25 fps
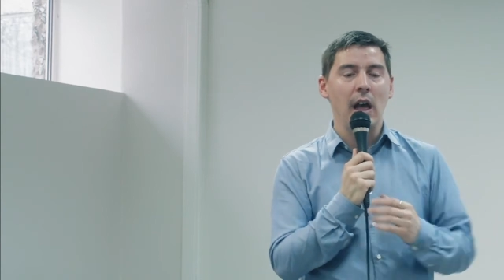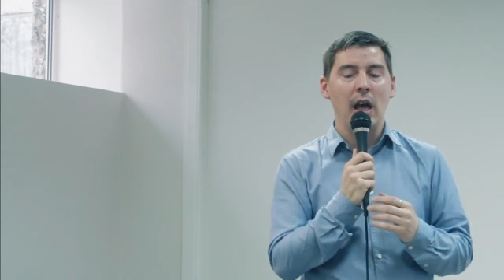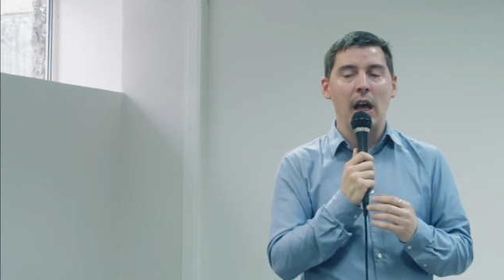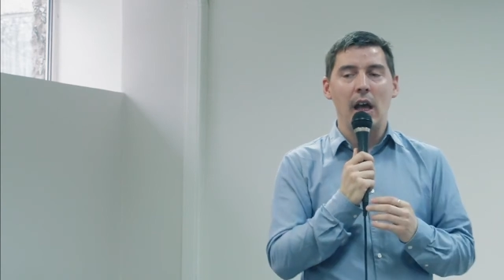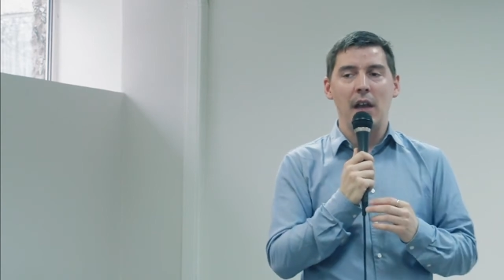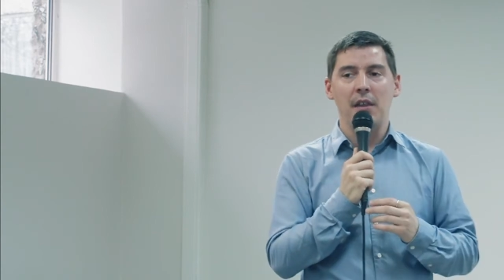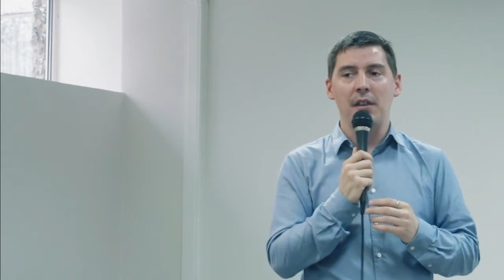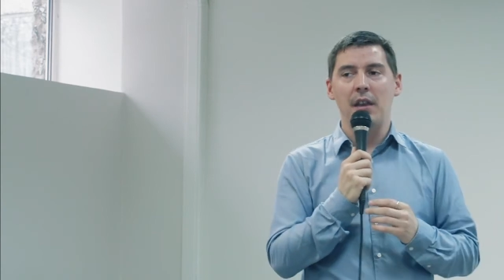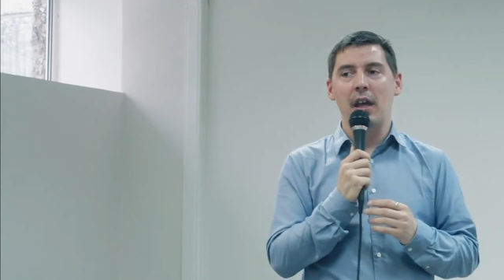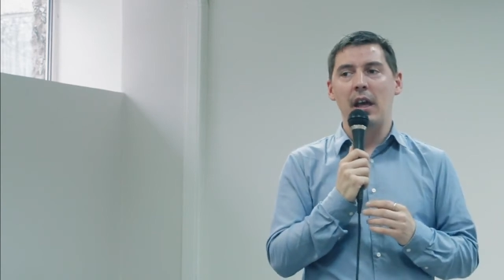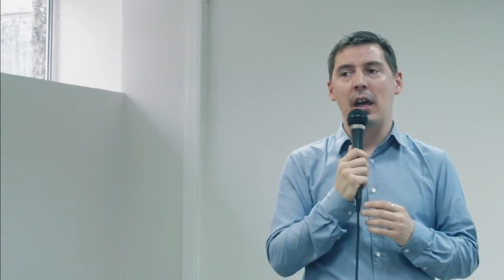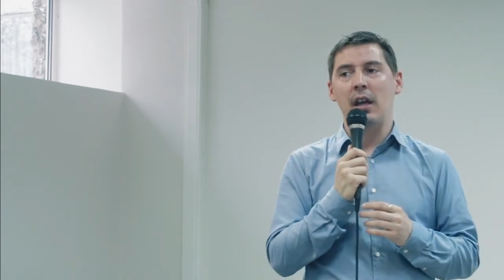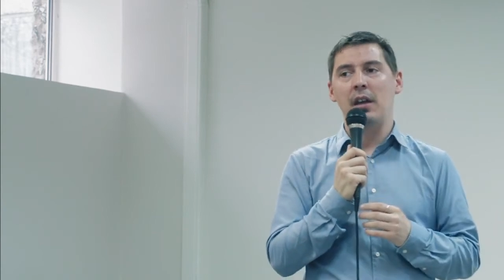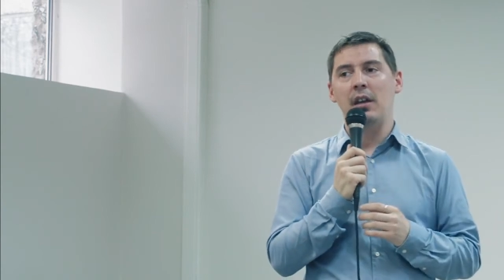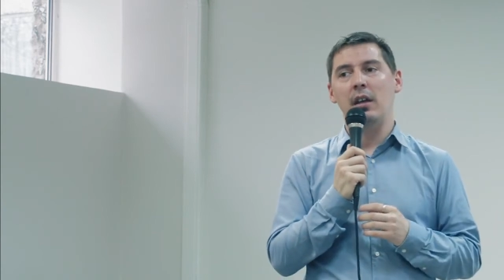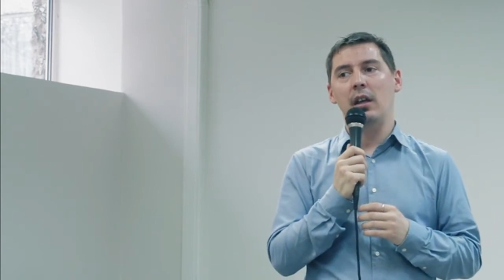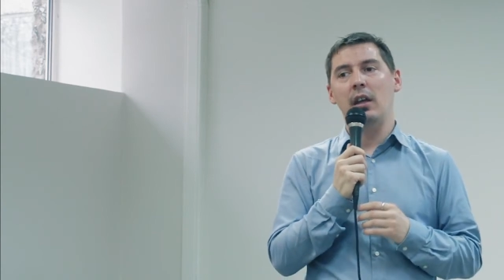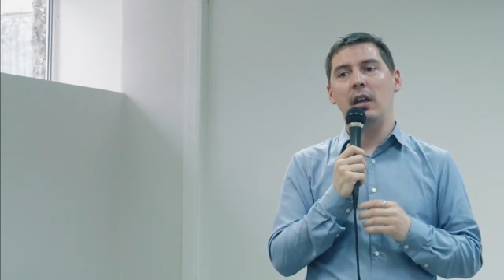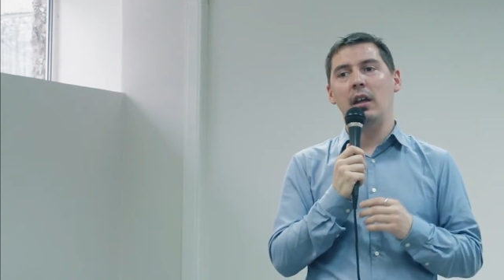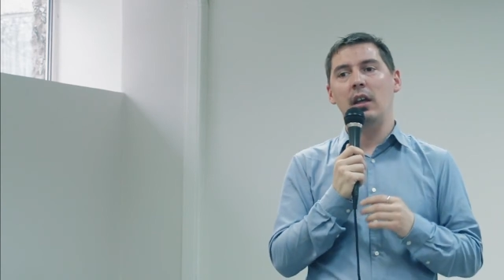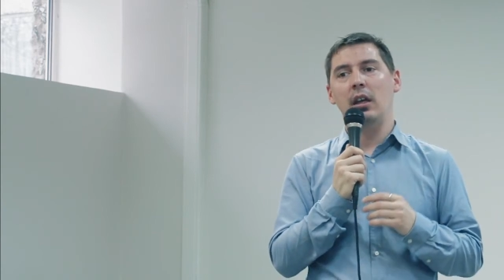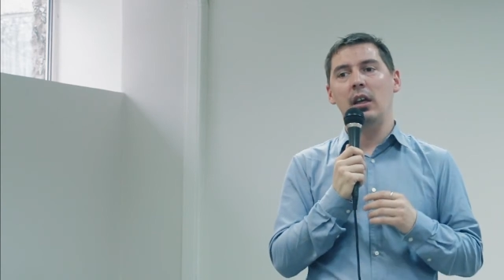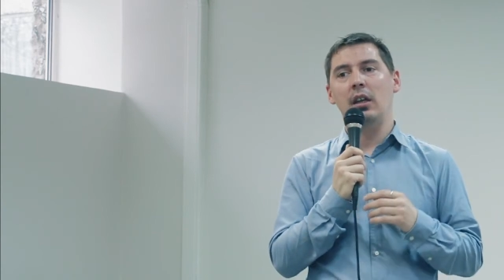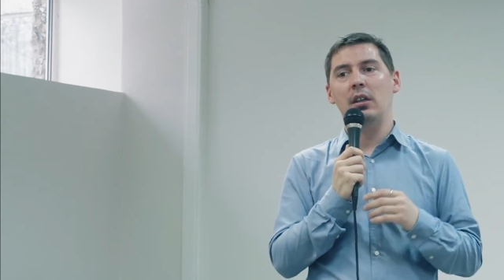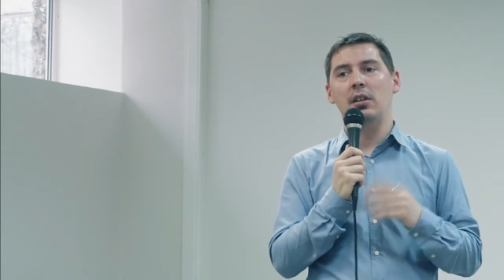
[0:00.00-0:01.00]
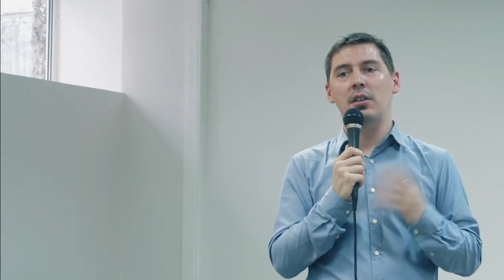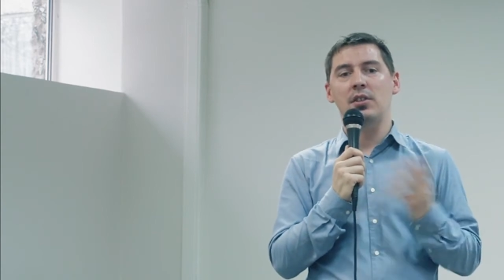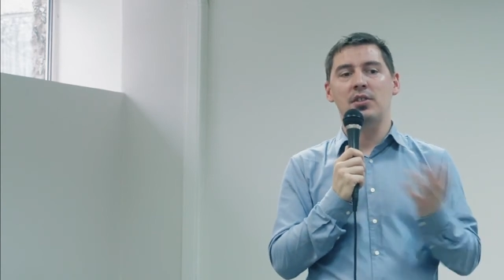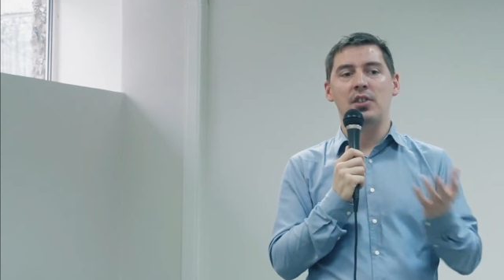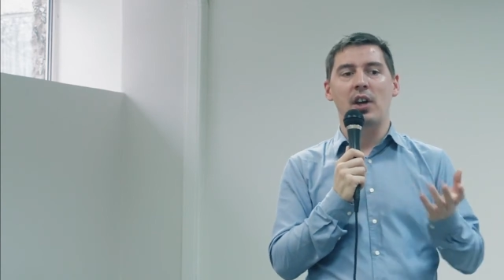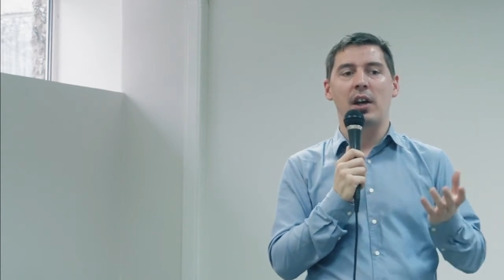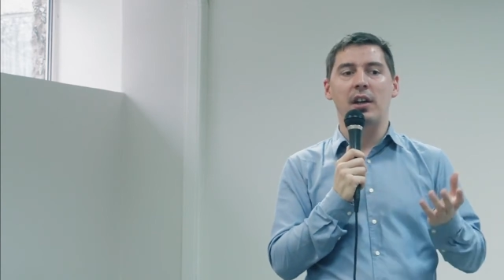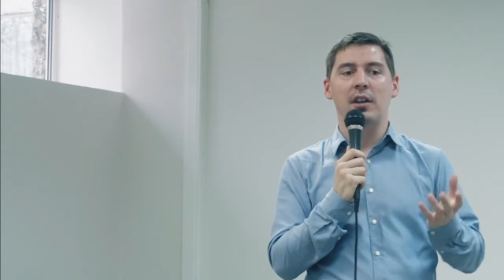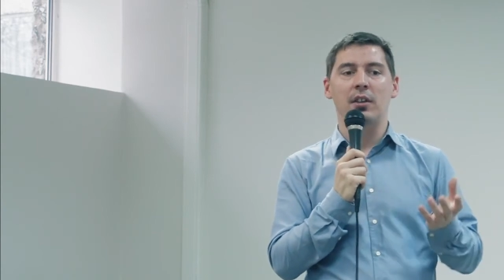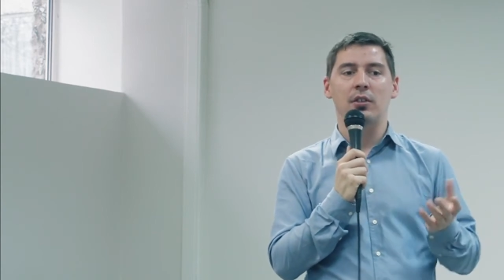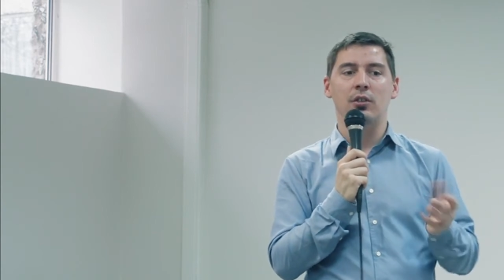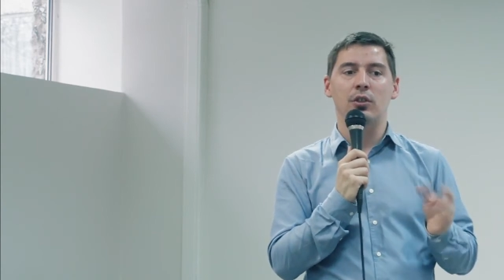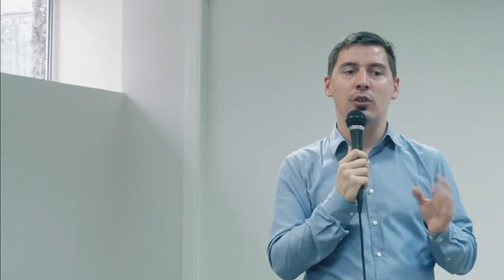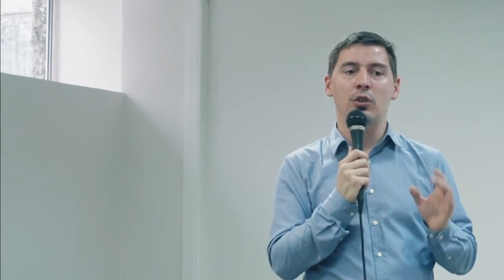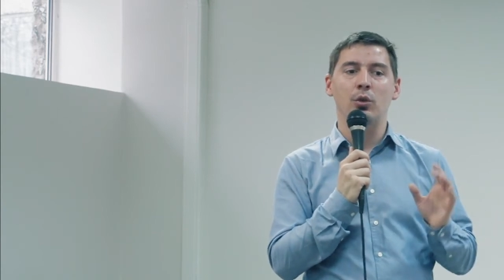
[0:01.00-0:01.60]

And then he decided to